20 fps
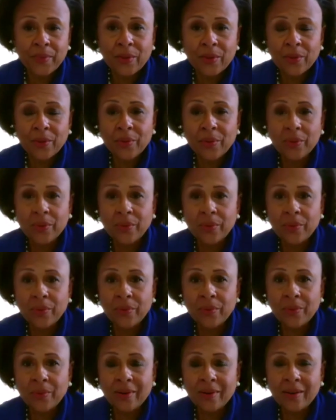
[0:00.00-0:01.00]

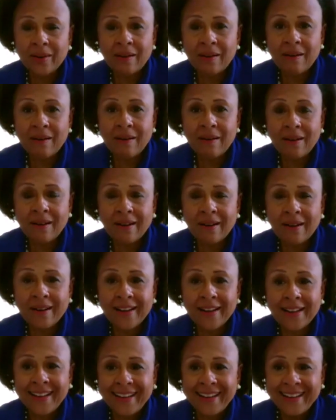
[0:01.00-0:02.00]
who are
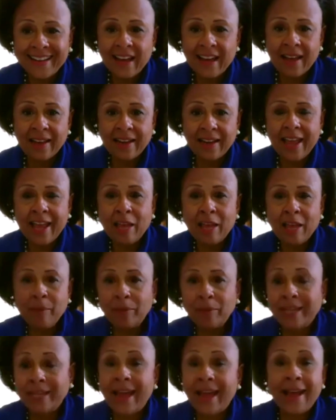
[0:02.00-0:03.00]
not
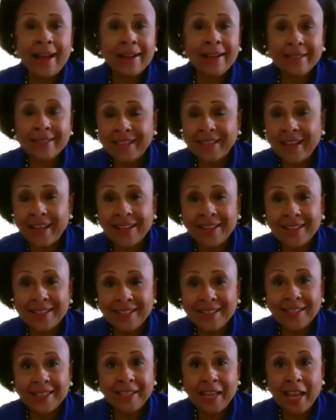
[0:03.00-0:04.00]
able to access
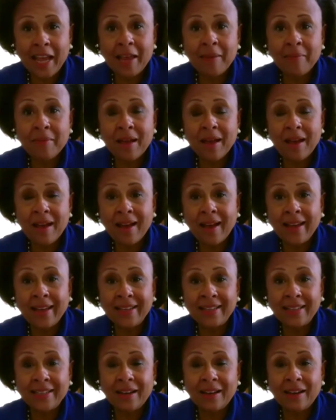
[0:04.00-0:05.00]
the same
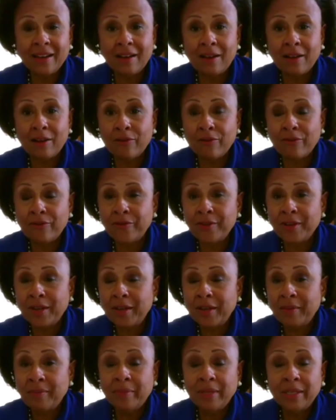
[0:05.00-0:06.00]
kind of
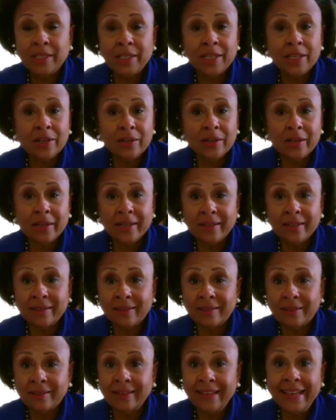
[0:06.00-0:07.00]

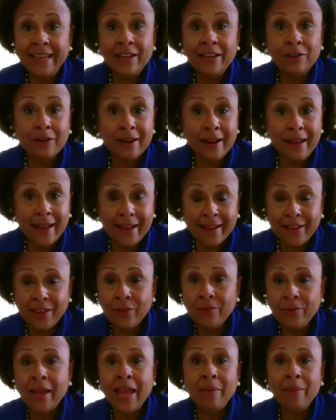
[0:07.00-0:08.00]
material, internet,
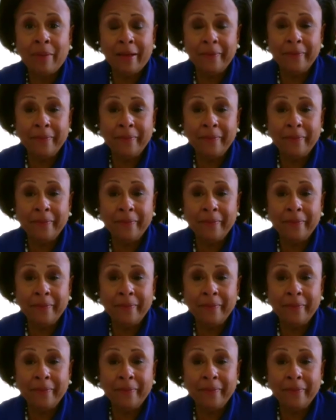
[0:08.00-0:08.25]
you name it,